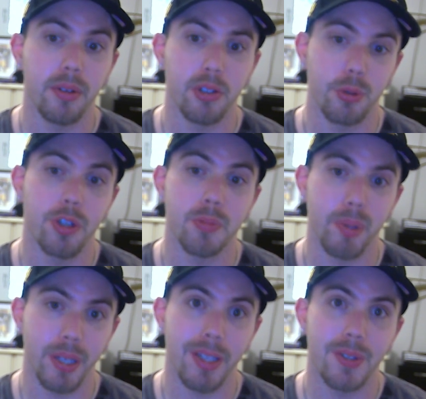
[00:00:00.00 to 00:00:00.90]
George
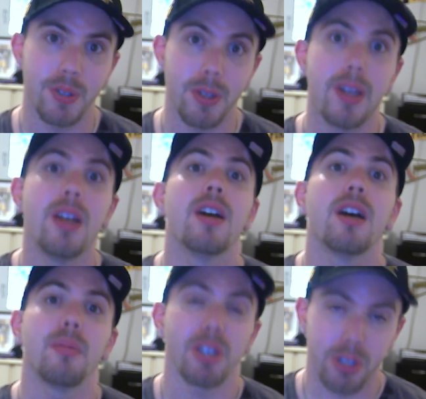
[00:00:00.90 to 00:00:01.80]
Pickens,
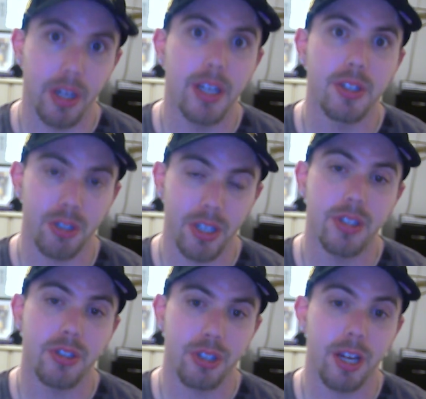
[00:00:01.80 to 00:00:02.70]
I'm excited to see
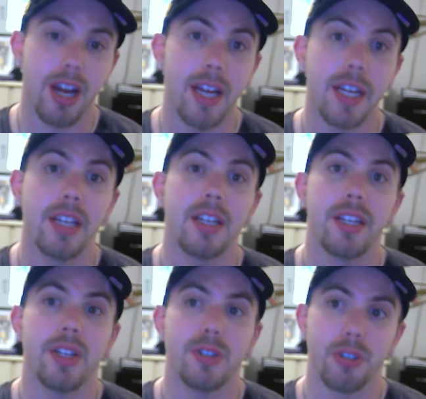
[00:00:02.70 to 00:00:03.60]
this guy.
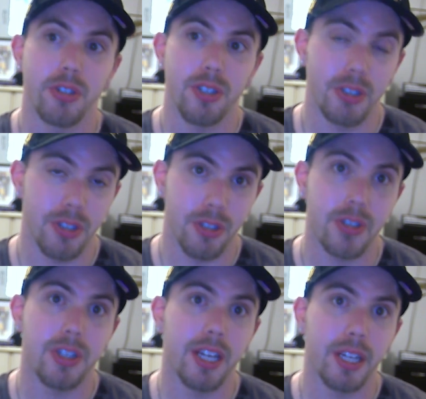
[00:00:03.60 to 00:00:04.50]
It's his
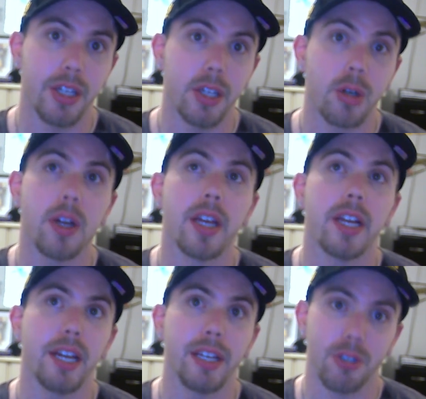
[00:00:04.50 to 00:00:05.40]
second year, and
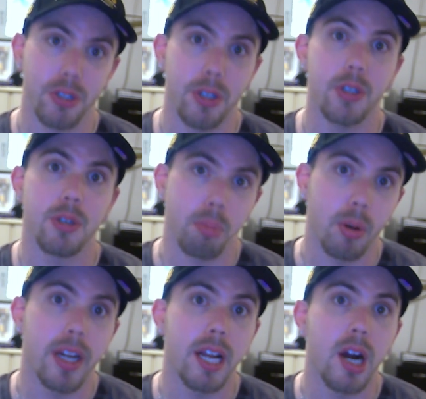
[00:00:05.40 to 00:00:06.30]
I can sense a
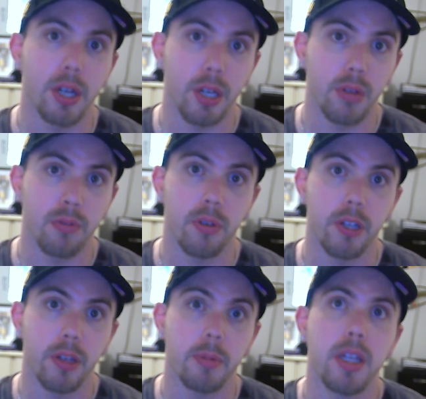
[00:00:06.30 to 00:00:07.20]
breakout year for
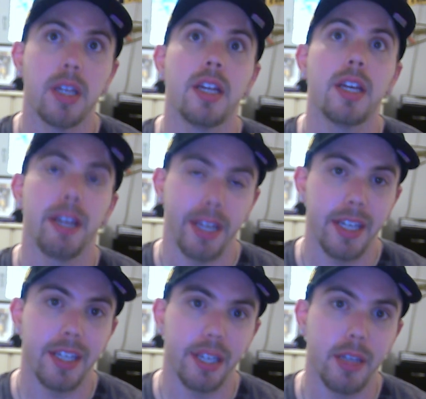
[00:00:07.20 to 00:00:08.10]
him
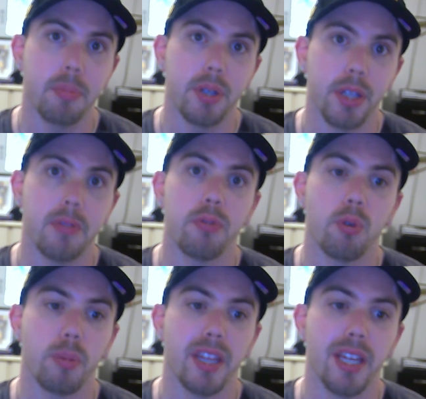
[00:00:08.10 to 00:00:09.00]
and Kenny Pickett
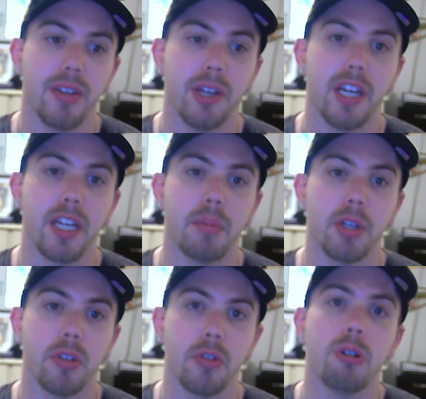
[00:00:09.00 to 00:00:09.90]
forming that
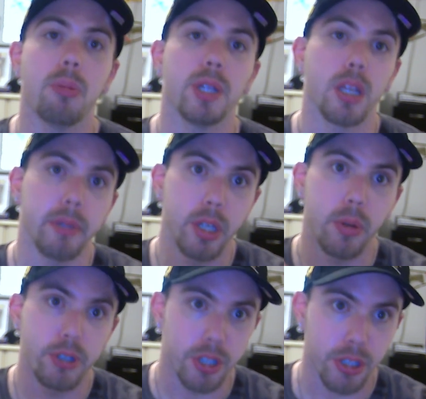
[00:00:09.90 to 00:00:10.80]
dynamic duo. But let me know
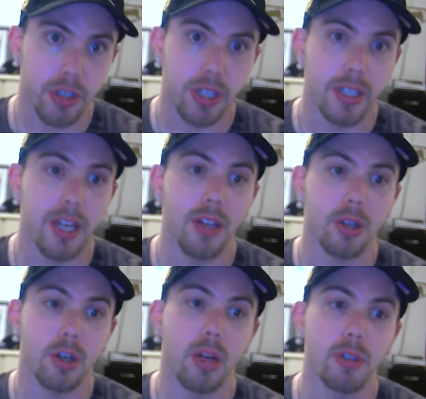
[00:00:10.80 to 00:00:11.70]
what you think down in the
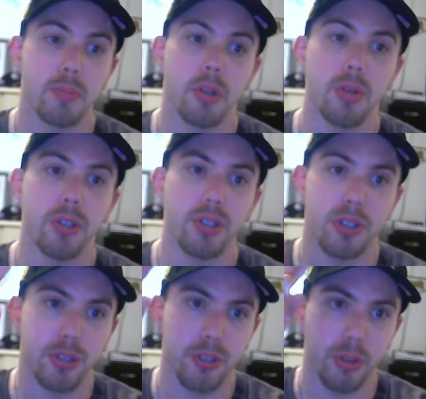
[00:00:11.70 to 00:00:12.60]
comments below. This
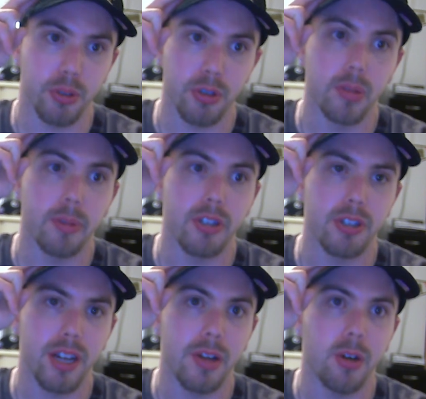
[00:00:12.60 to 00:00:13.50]
is Steel Sermon.
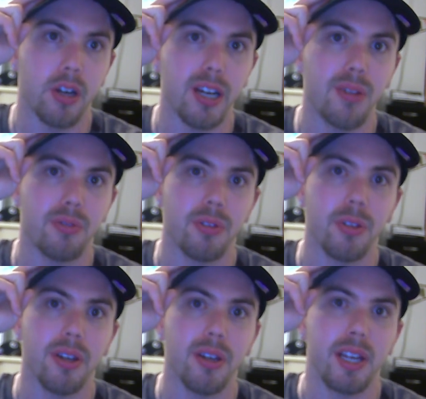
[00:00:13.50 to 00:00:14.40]
Check it on out for the
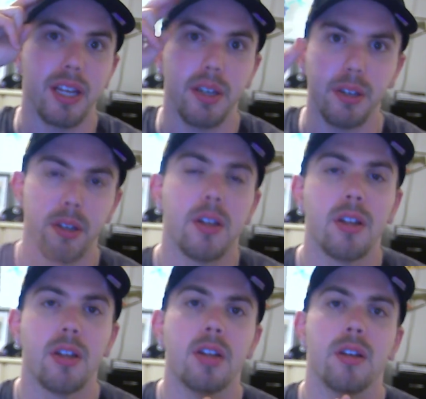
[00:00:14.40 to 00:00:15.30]
night.
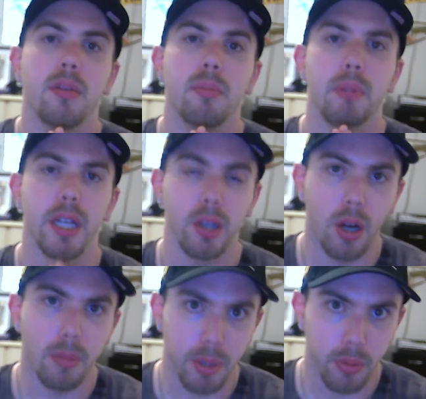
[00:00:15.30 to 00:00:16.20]
May
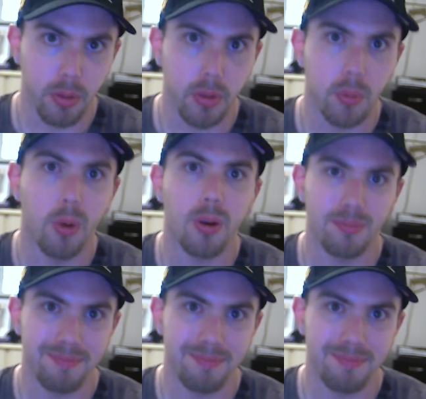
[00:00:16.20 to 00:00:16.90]
God be with you all.